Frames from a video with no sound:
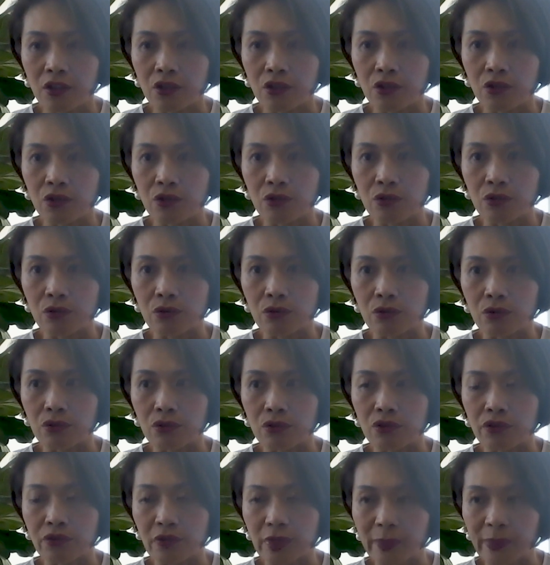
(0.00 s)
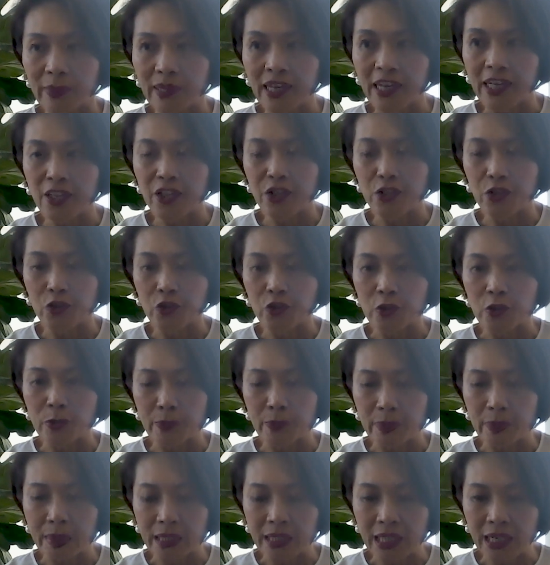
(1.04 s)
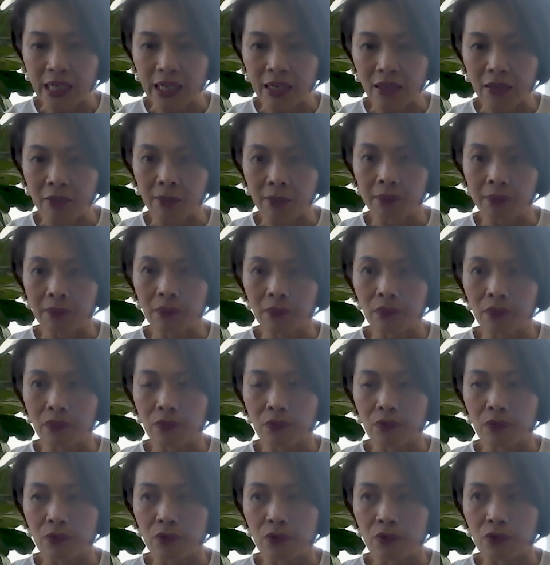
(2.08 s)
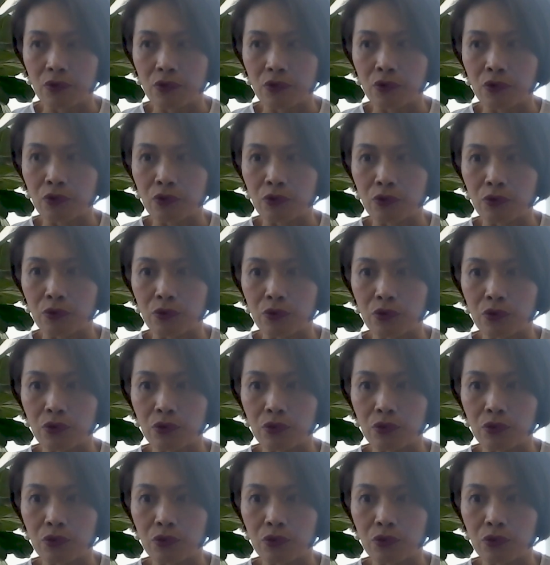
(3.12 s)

to verbalize, to speak out, to